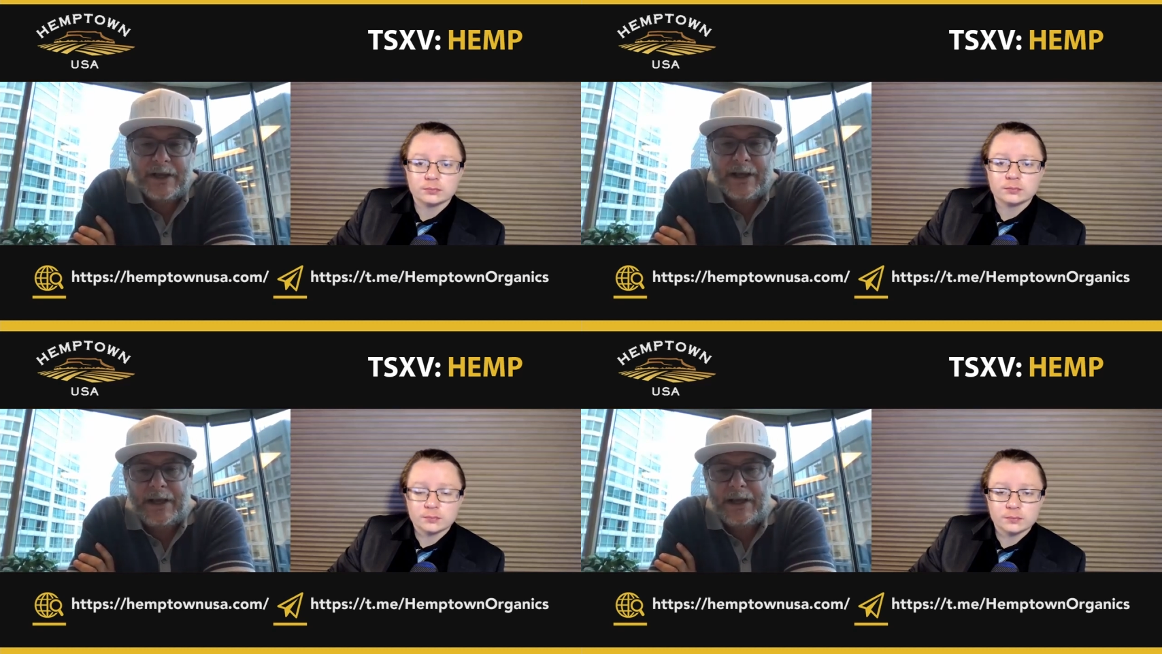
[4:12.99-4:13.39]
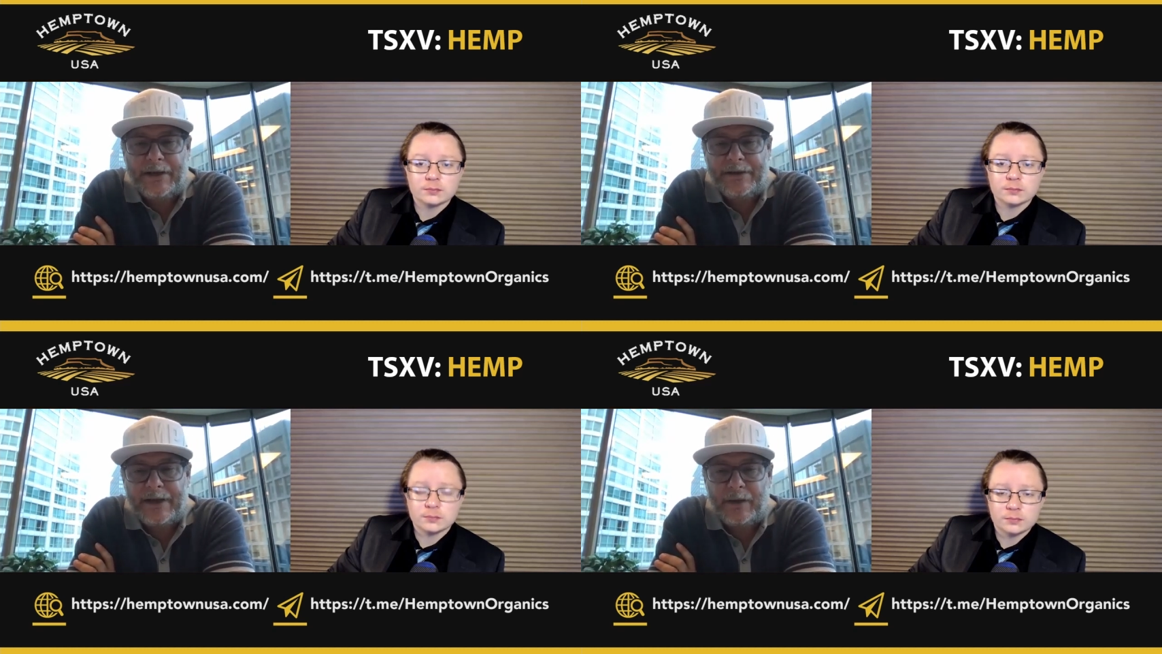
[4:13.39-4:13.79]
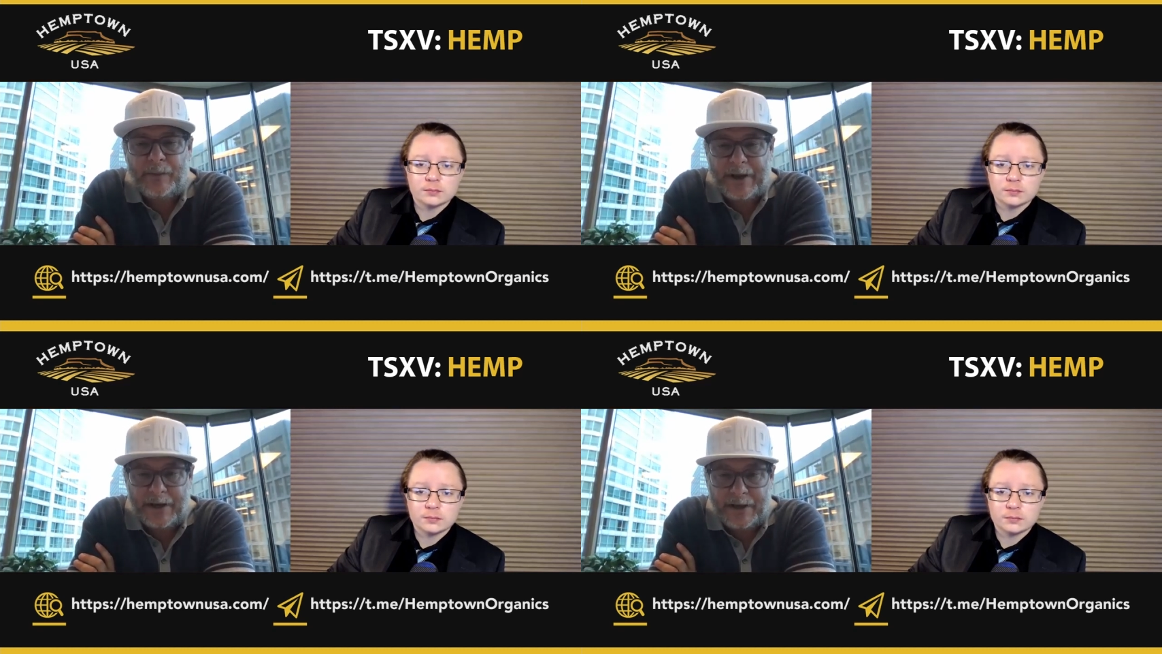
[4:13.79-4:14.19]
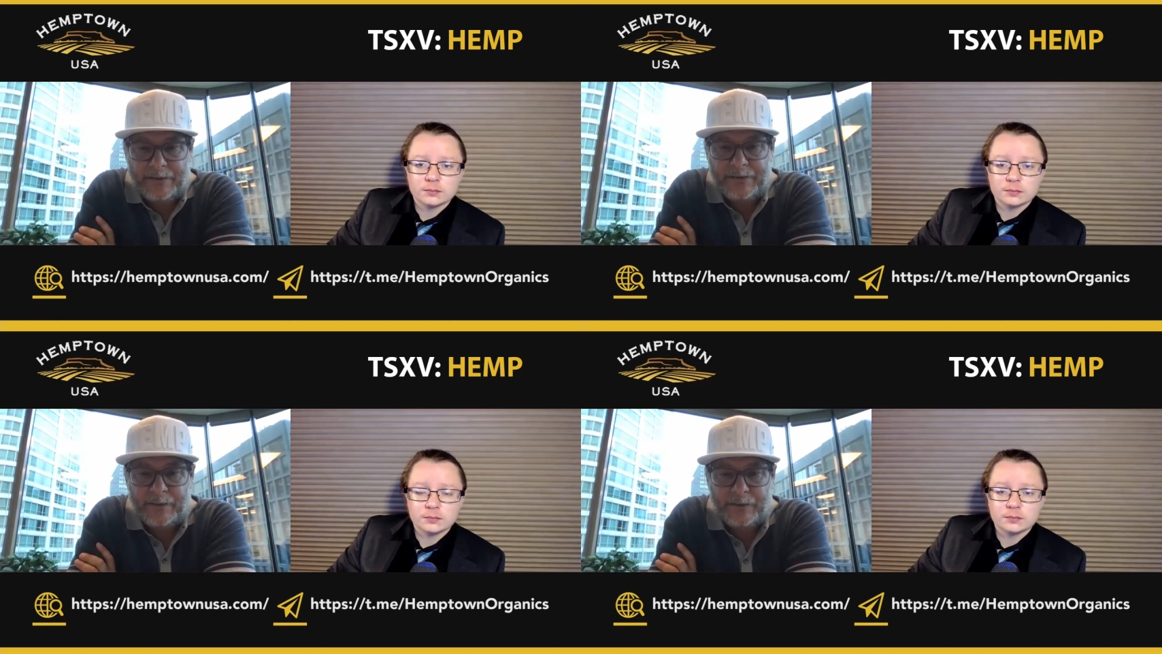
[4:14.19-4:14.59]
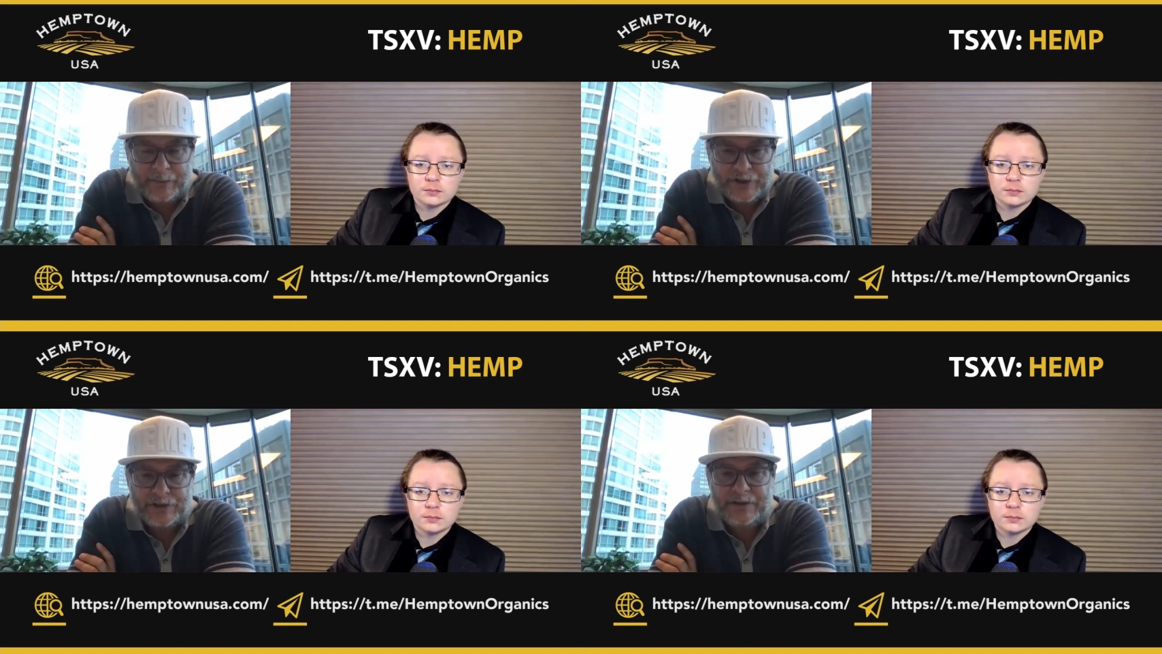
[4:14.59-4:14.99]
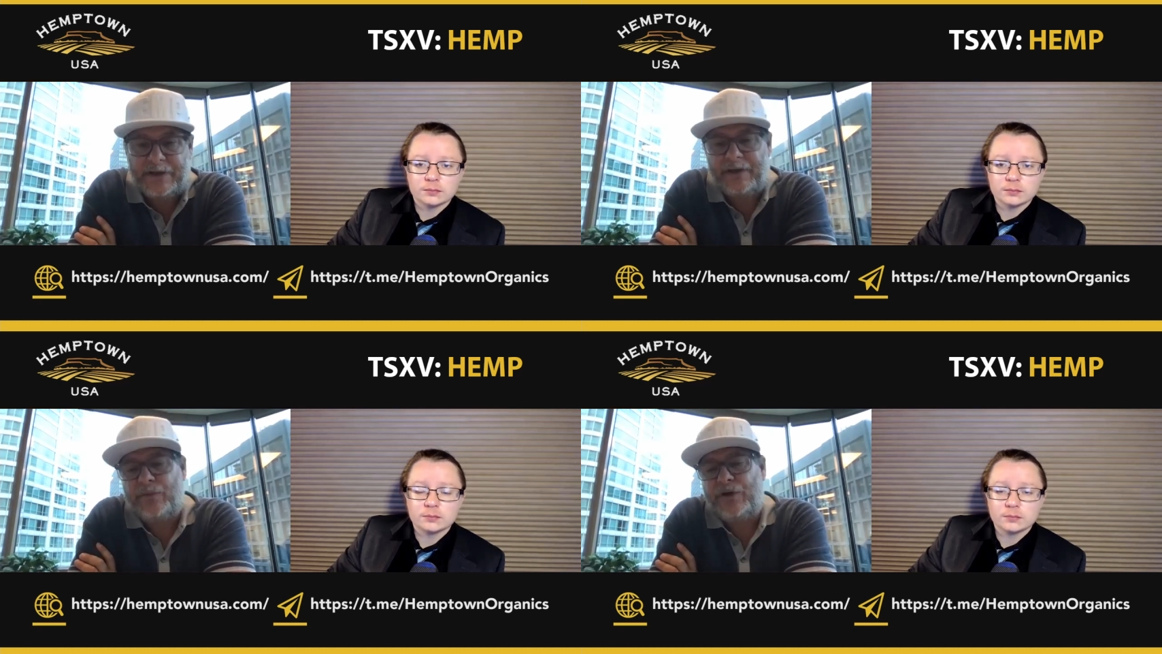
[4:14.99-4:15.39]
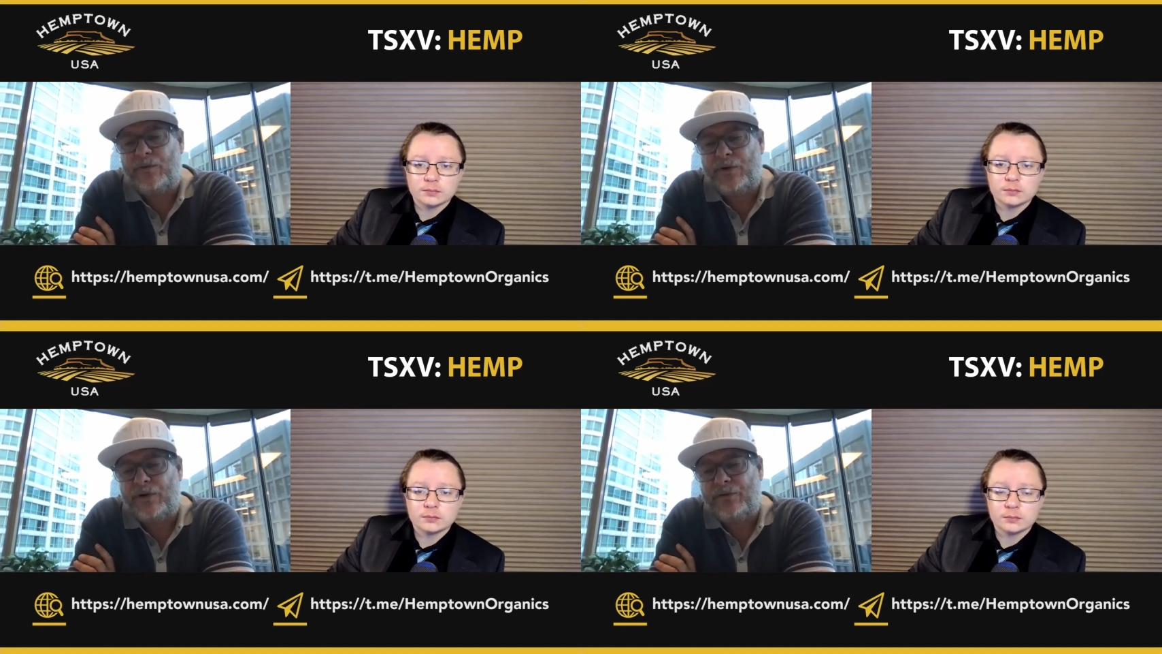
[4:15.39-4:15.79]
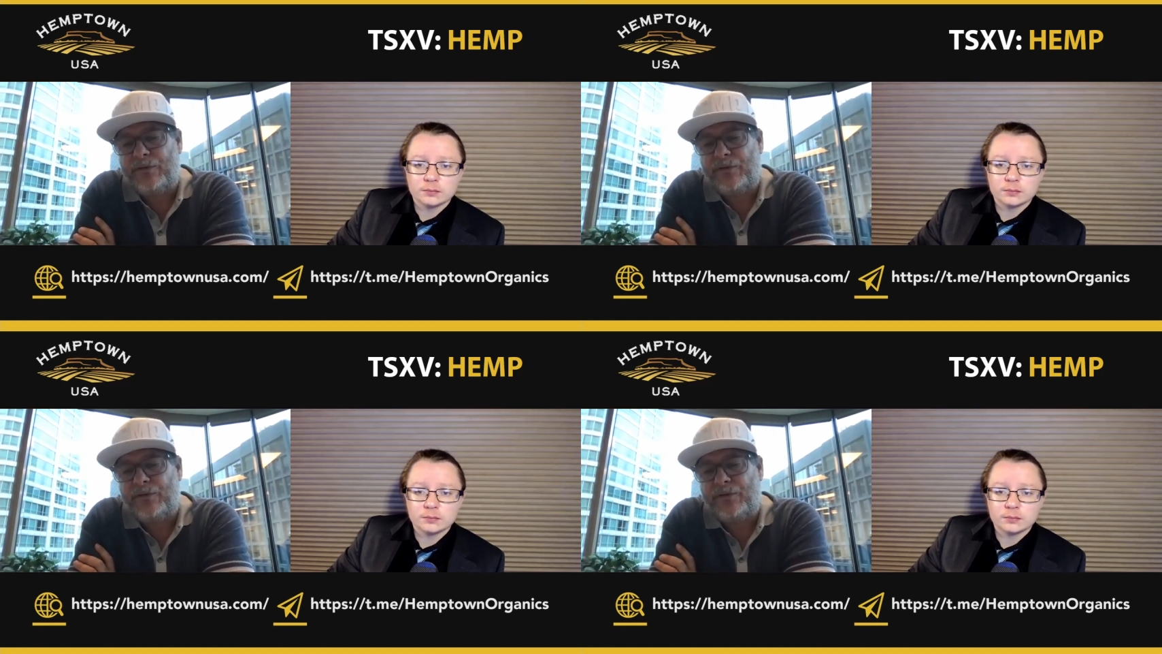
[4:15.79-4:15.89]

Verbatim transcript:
Speaker 1: and uh, we pay commission, and then we, we're,